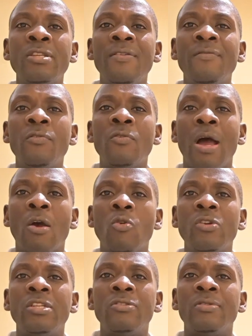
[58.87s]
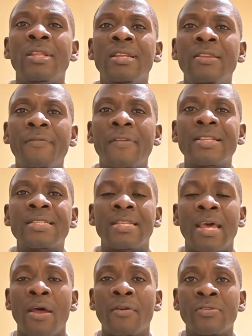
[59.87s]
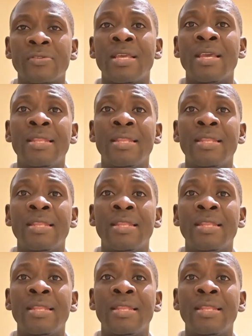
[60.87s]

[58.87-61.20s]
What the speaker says: give you according to the different scenarios